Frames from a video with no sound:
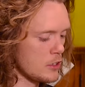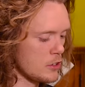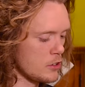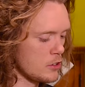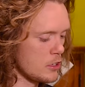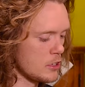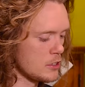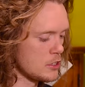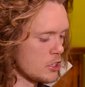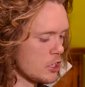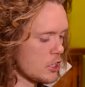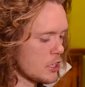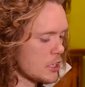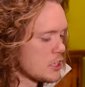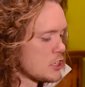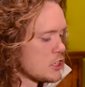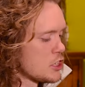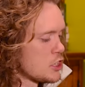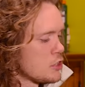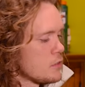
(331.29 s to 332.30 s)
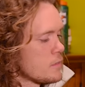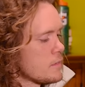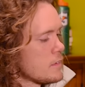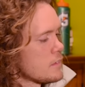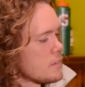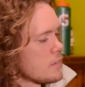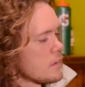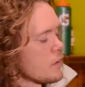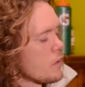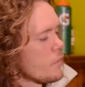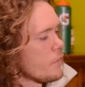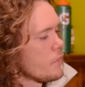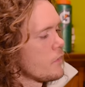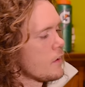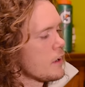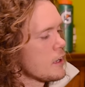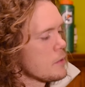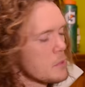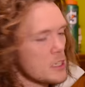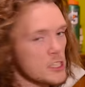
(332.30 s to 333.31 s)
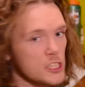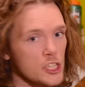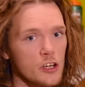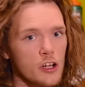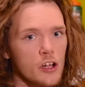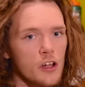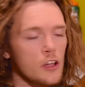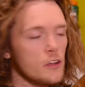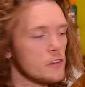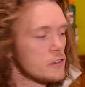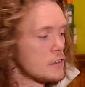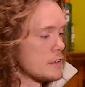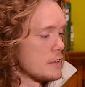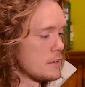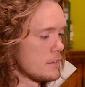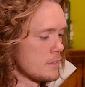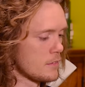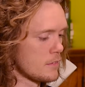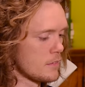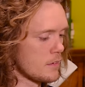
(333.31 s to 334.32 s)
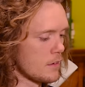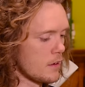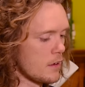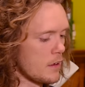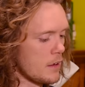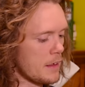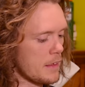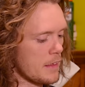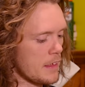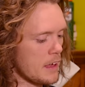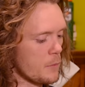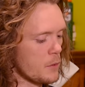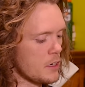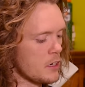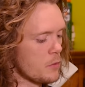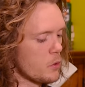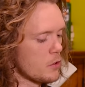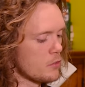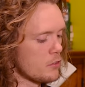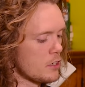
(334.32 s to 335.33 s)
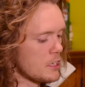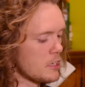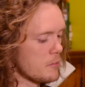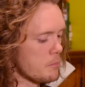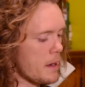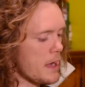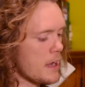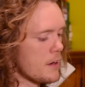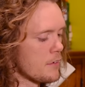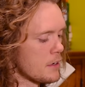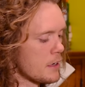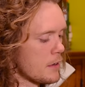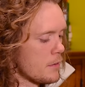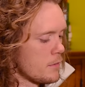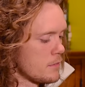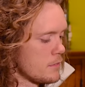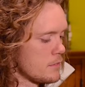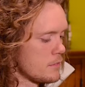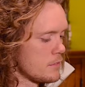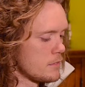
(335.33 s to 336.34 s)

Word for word: and, you, and you're not going to shoot this thing all the time, make sure to close it. That way you won't run your battery out.